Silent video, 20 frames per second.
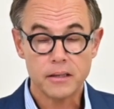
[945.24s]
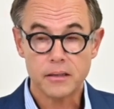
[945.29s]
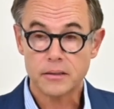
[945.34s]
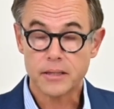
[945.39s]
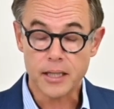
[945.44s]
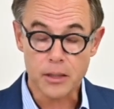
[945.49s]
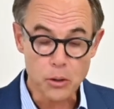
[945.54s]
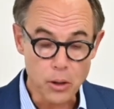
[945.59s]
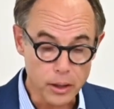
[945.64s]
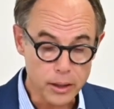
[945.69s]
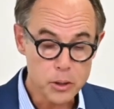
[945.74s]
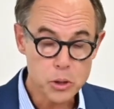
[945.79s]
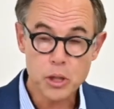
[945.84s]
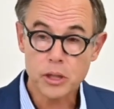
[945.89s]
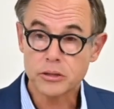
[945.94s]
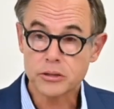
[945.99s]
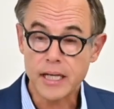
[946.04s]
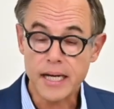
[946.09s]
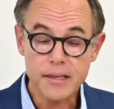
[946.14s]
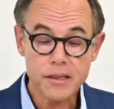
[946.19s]
technology
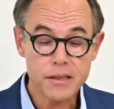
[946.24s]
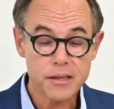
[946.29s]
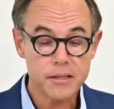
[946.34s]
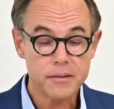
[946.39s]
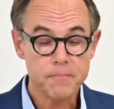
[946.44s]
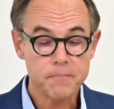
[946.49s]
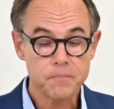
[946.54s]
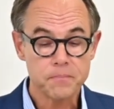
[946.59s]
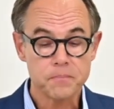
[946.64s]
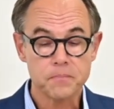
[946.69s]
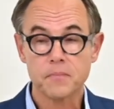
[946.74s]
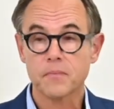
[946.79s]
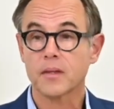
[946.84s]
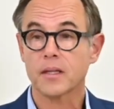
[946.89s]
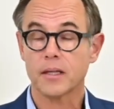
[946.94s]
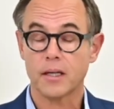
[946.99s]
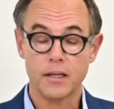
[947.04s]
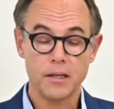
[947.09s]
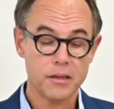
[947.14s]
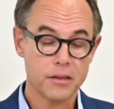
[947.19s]
trust.
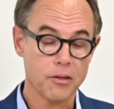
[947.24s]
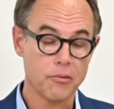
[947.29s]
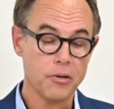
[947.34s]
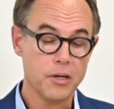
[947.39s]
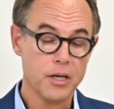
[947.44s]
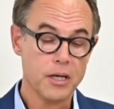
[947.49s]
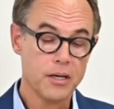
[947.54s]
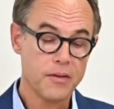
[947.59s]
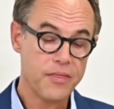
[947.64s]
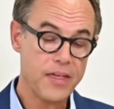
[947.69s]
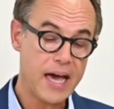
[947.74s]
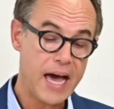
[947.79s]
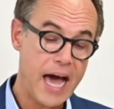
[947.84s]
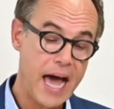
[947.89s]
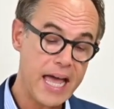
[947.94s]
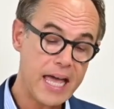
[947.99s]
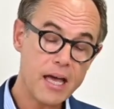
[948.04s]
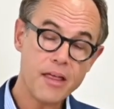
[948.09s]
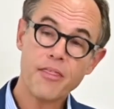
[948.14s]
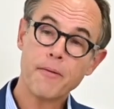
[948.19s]
So the
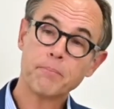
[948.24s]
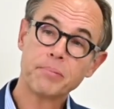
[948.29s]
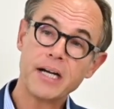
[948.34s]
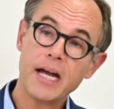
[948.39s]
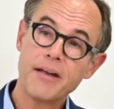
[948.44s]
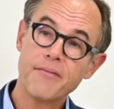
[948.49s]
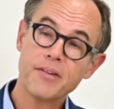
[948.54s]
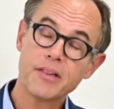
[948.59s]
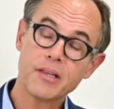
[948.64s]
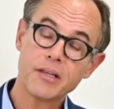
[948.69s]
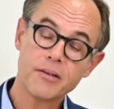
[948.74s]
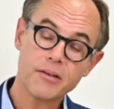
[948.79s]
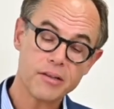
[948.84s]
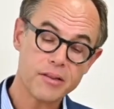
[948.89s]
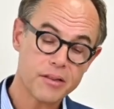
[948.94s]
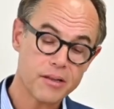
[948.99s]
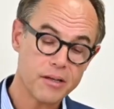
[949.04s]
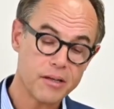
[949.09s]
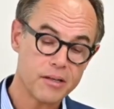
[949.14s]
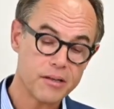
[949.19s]
higher the privacy
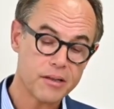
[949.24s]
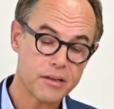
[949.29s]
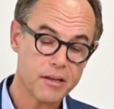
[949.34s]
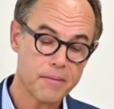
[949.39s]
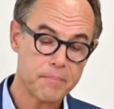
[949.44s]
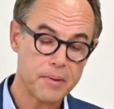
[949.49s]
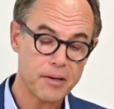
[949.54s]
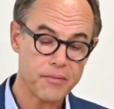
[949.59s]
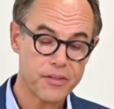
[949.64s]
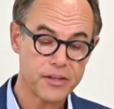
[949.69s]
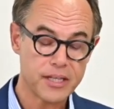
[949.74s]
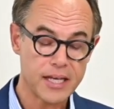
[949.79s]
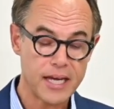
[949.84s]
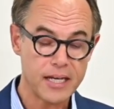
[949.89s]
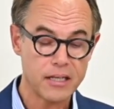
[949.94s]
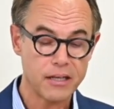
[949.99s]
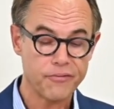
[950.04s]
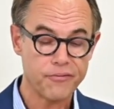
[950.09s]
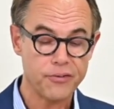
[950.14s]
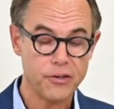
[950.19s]
concerns about the
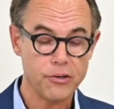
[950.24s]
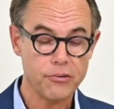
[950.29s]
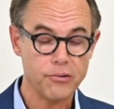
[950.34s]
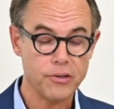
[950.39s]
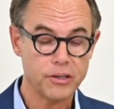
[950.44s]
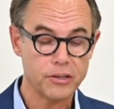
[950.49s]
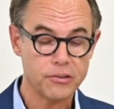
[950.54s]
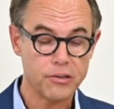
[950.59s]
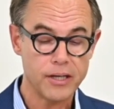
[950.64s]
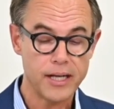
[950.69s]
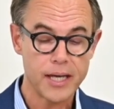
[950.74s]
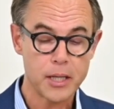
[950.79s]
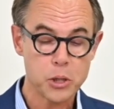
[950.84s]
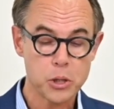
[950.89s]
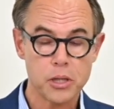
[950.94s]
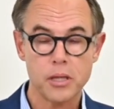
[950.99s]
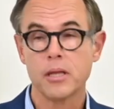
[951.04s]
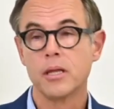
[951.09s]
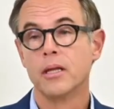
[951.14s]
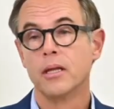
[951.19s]
data flow and
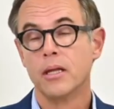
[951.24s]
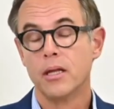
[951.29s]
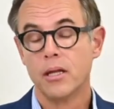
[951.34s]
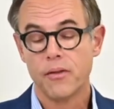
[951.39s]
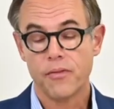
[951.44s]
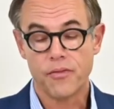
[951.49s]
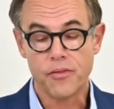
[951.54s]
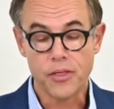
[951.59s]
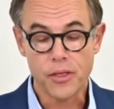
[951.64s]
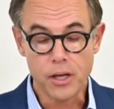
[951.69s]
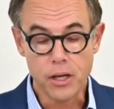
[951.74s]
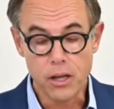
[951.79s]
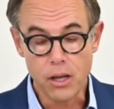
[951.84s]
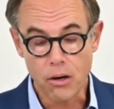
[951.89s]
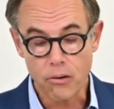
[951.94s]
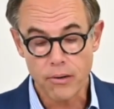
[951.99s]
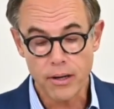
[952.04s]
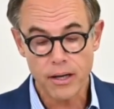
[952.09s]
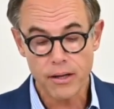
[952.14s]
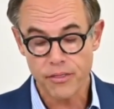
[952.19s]
collection, the
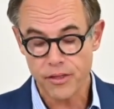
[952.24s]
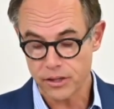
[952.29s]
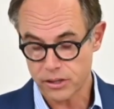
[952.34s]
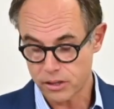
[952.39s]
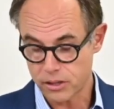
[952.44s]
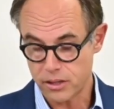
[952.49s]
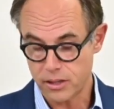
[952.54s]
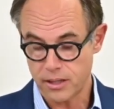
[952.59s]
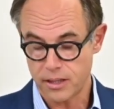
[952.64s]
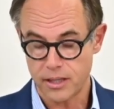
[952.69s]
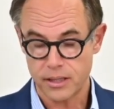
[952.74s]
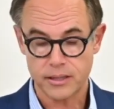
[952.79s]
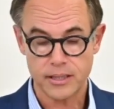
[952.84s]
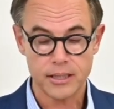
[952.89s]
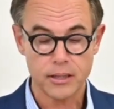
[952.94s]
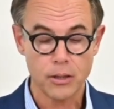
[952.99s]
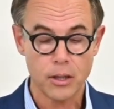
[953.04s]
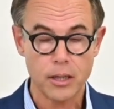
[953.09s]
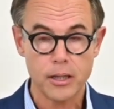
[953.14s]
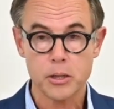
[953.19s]
lower the
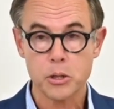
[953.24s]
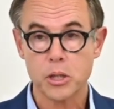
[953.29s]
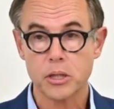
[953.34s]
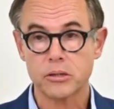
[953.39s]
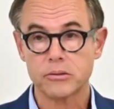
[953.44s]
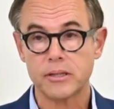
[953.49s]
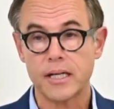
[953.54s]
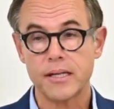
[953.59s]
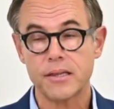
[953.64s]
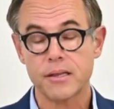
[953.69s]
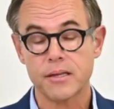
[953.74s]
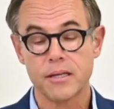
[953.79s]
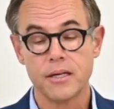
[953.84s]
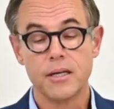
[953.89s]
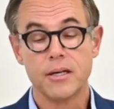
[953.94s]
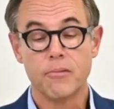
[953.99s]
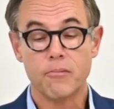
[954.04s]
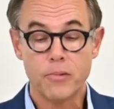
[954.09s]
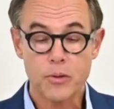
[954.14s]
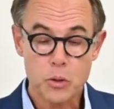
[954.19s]
technology trust,
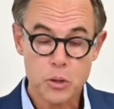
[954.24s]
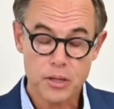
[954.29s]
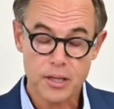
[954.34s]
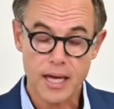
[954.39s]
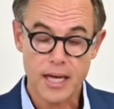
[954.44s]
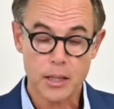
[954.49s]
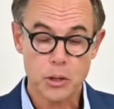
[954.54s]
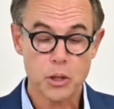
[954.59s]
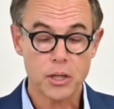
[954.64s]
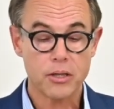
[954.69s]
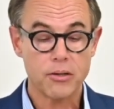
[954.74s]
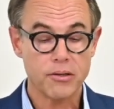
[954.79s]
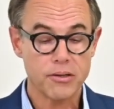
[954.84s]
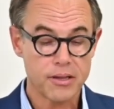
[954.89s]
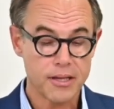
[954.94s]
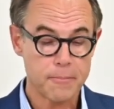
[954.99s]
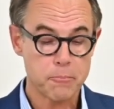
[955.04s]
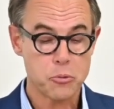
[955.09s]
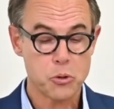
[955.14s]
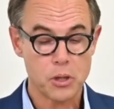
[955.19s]
which is actually
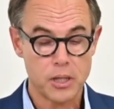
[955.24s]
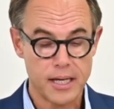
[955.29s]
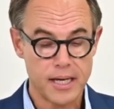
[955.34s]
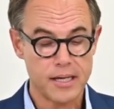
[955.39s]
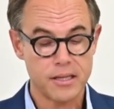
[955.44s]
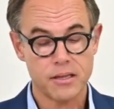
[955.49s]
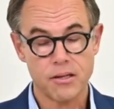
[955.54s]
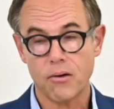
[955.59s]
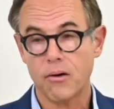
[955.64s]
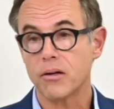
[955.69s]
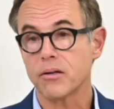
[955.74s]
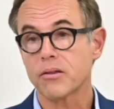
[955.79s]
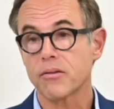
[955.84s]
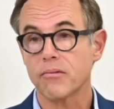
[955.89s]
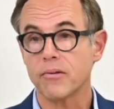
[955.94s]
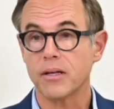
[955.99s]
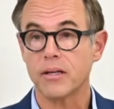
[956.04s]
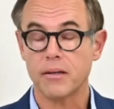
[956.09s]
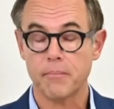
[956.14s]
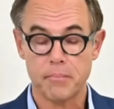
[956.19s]
conceptualized
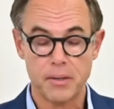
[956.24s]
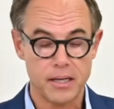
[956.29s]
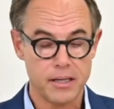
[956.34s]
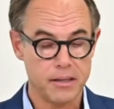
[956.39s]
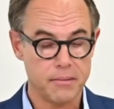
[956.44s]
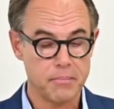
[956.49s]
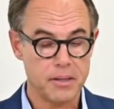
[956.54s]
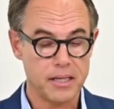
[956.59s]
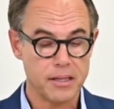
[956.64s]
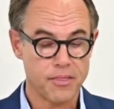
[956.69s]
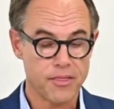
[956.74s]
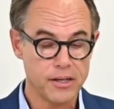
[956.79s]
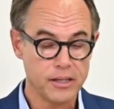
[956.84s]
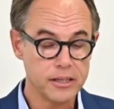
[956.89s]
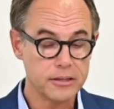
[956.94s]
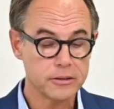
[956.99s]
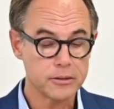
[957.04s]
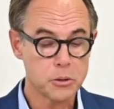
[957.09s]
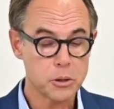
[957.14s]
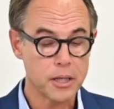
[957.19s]
also by the
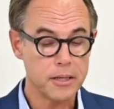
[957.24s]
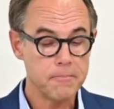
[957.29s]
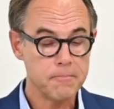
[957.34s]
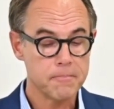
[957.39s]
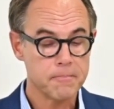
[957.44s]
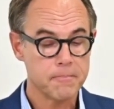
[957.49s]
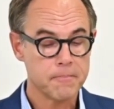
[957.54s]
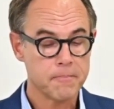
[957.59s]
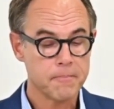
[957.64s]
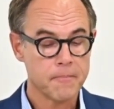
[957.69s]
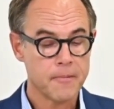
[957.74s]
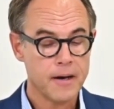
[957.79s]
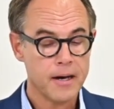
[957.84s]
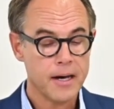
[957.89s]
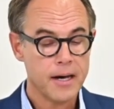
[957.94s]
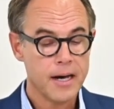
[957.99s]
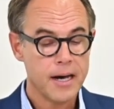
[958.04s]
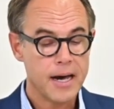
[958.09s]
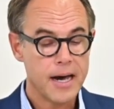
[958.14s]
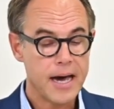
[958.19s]
literature.
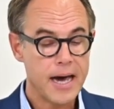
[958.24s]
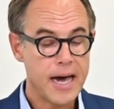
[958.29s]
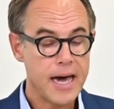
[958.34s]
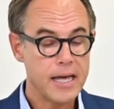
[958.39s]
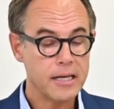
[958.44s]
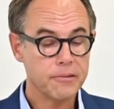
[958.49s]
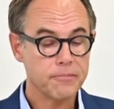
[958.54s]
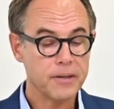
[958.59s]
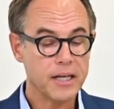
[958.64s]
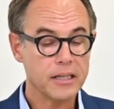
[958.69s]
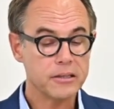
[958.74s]
And we